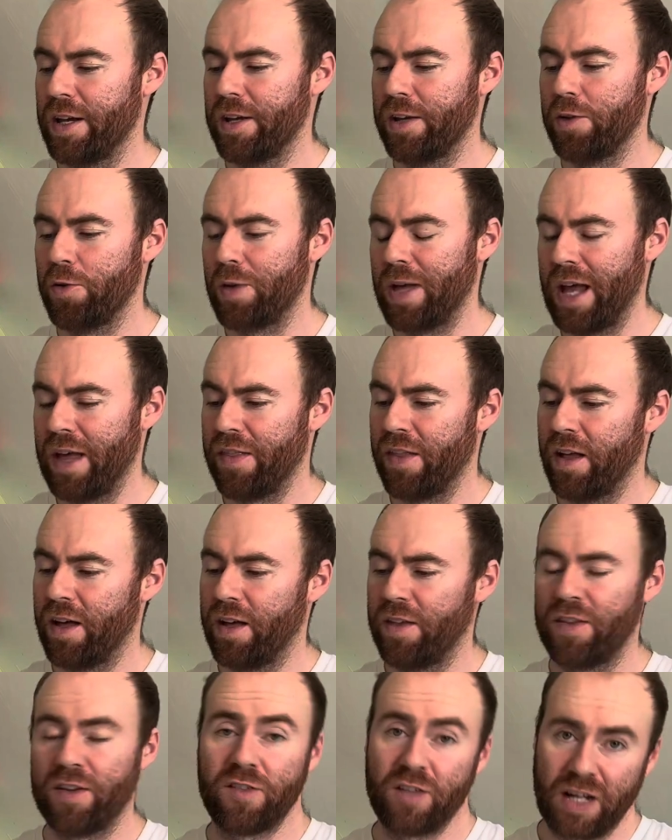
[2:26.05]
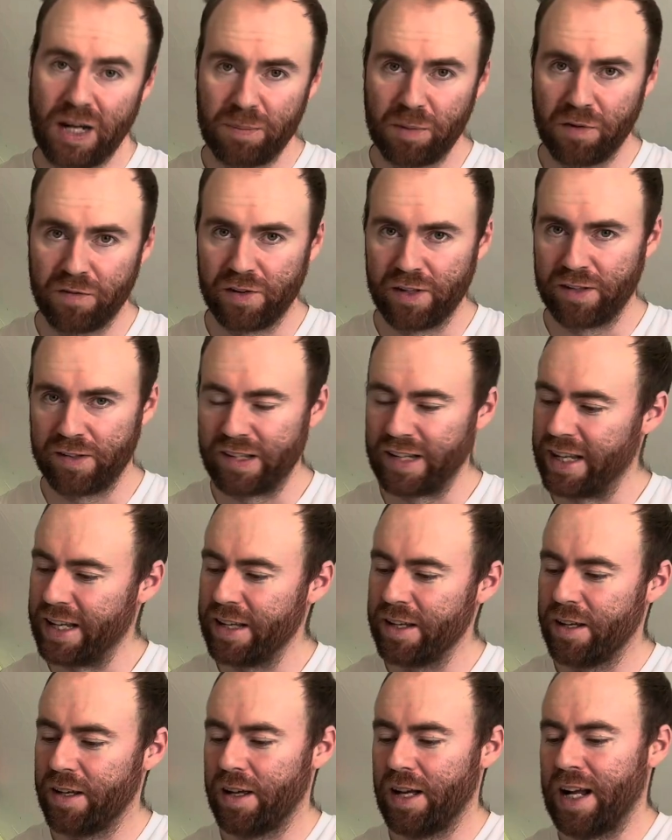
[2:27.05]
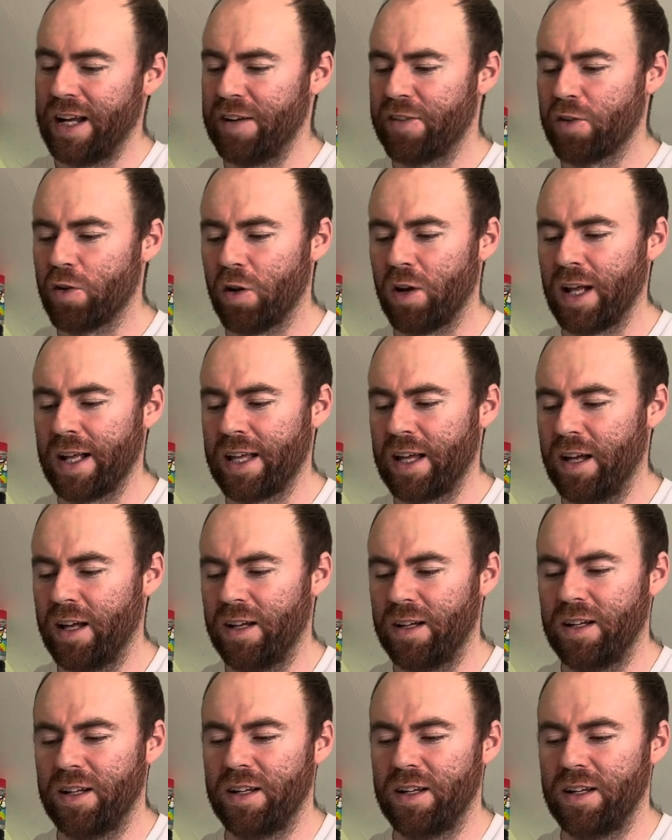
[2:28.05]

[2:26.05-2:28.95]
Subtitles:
you get the tub, obviously. And it's got like a